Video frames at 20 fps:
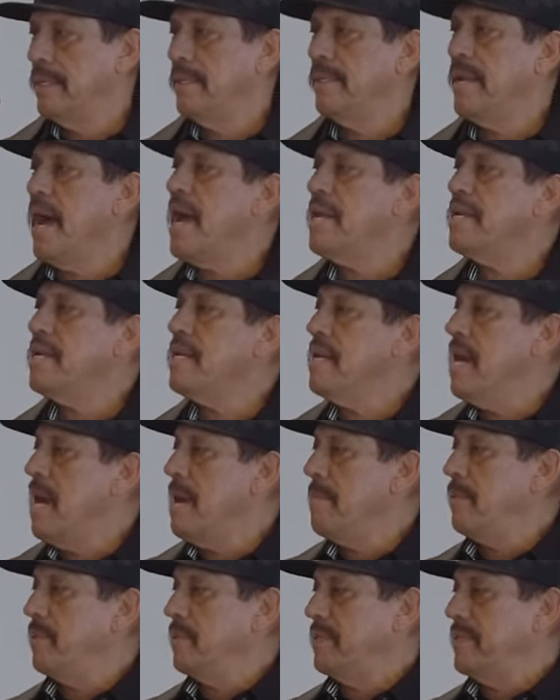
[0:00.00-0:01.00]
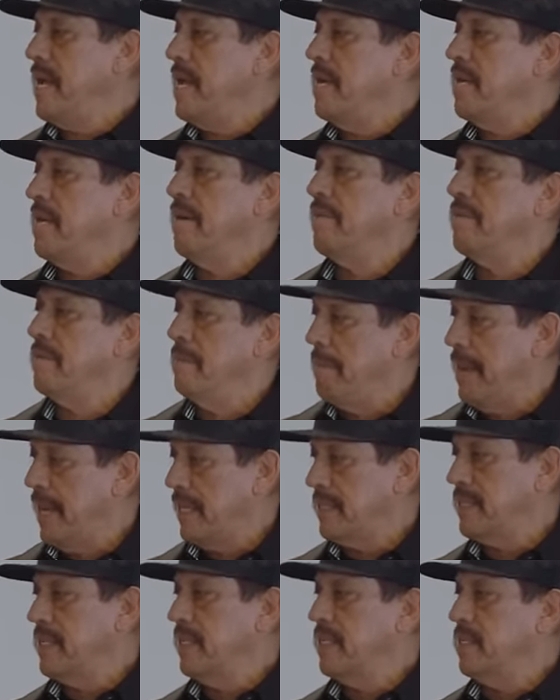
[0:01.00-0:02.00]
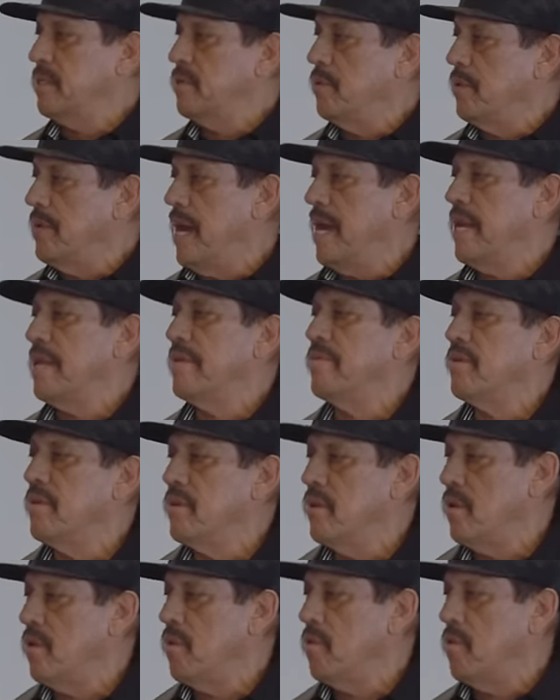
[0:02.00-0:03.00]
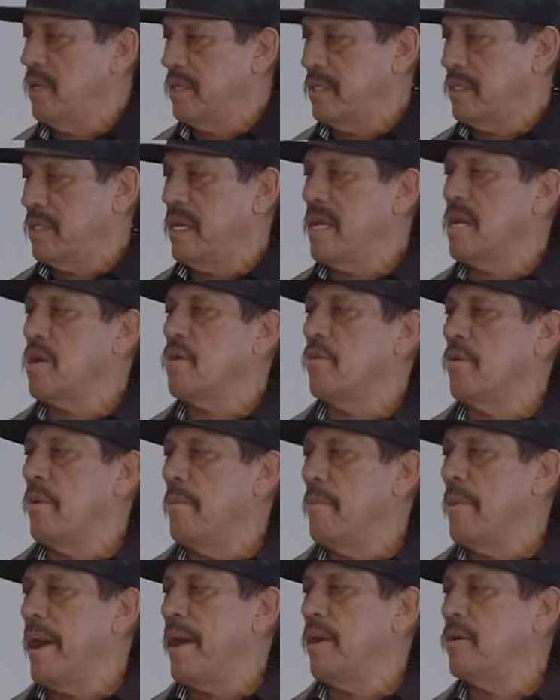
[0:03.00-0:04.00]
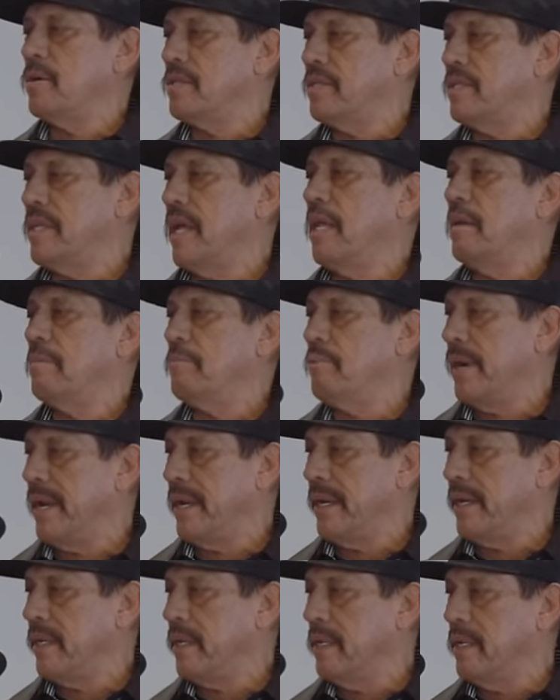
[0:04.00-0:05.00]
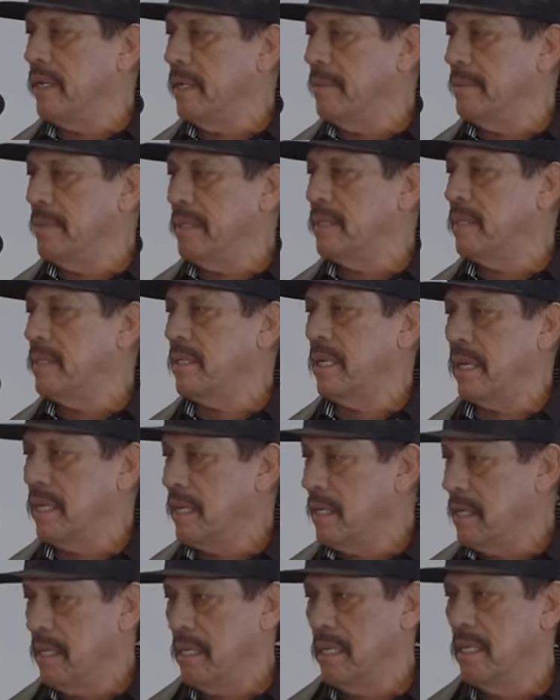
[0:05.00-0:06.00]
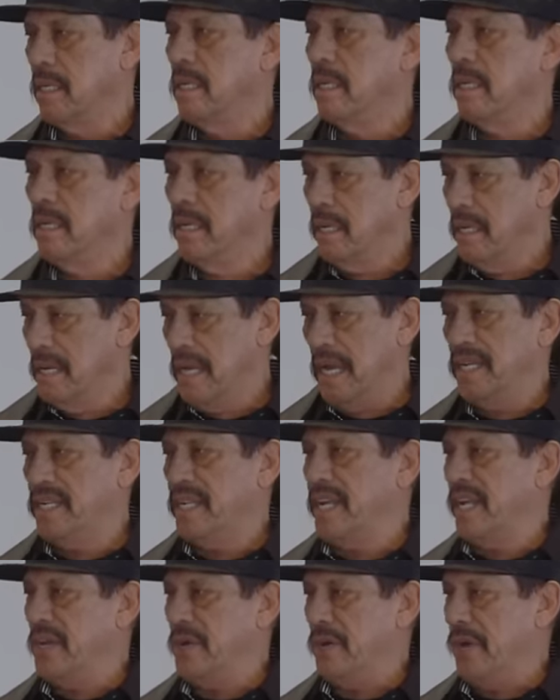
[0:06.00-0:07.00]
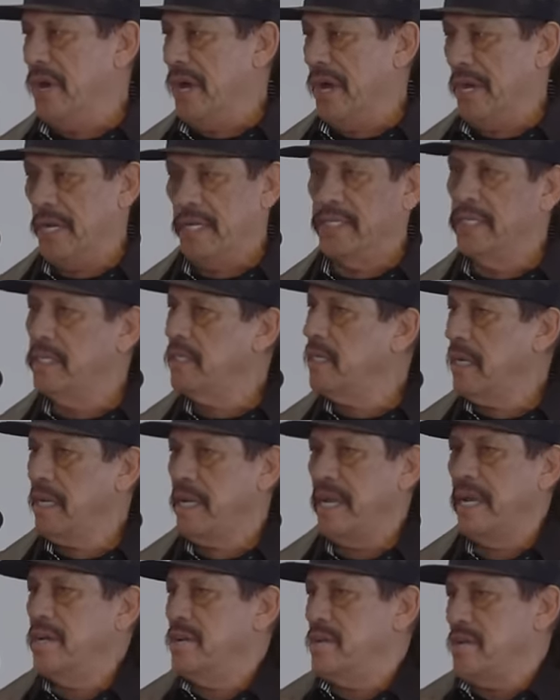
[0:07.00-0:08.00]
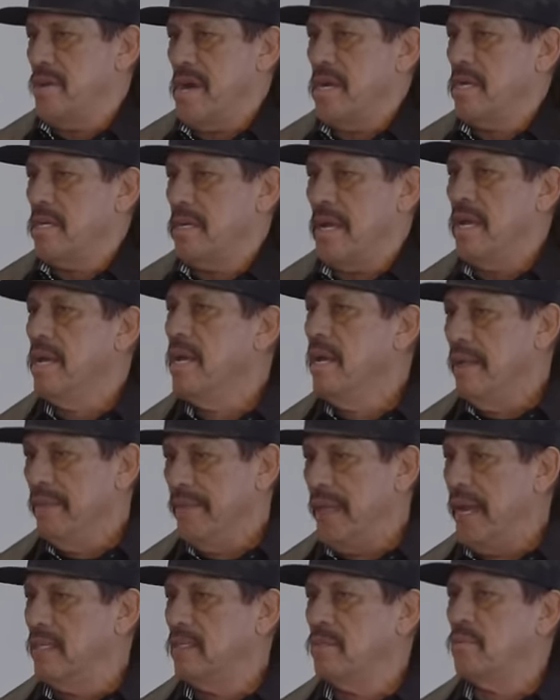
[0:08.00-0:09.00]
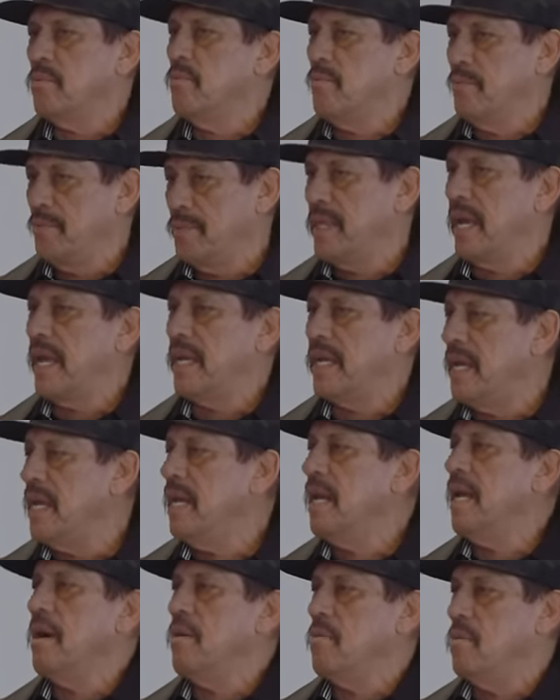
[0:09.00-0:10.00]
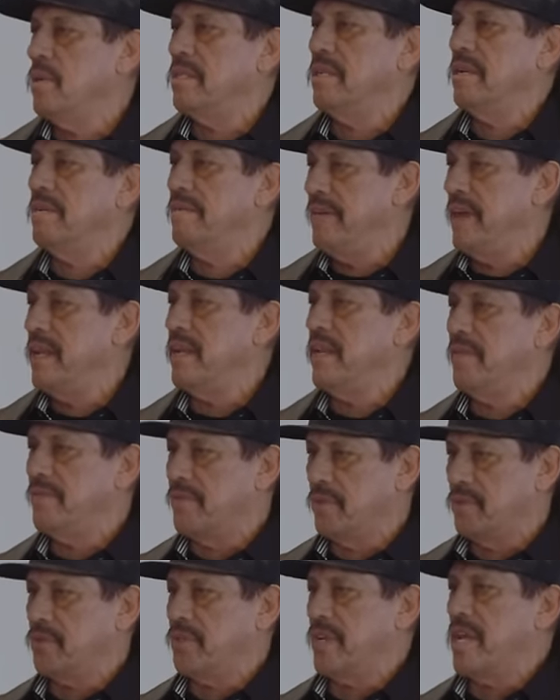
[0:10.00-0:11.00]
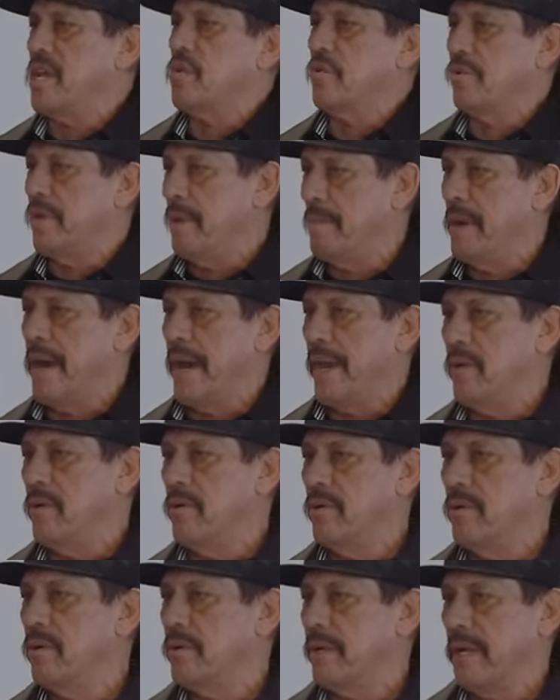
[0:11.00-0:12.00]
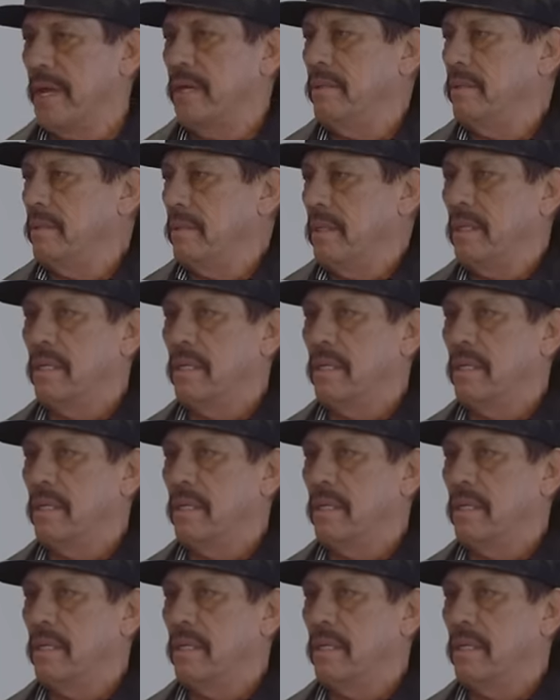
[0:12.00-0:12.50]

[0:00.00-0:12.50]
99% of the Mexicans do not even know what Cinco de Mayo is celebrating. You know what I mean? Just like, let's get drunk. It's just a get drunk day. That's, tequila was invented for Cinco de Mayo, okay?